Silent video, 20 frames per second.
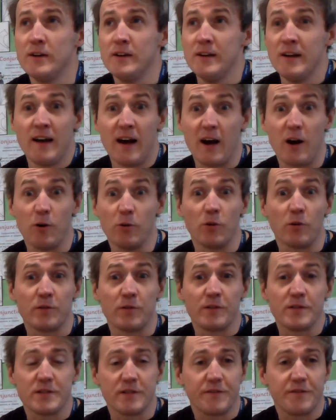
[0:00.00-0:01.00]
how long
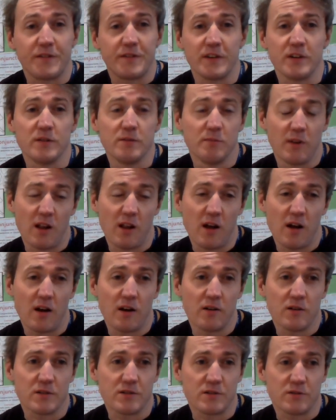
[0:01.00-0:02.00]
does a film
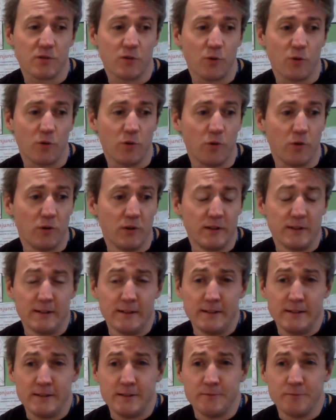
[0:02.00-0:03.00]
last, or
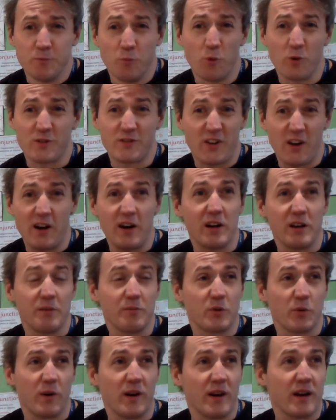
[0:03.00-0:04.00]
what time
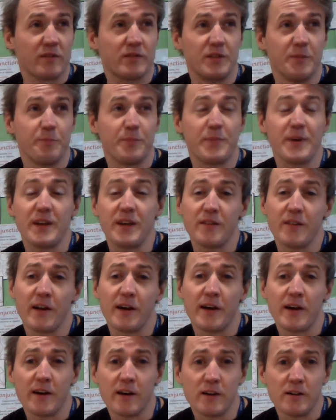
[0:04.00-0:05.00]
do I have to be
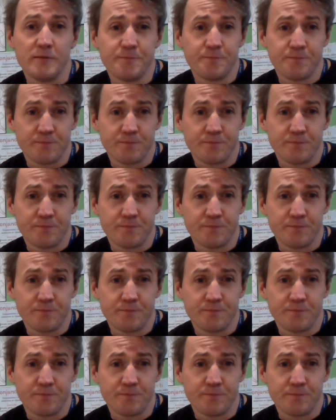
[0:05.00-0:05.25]
there?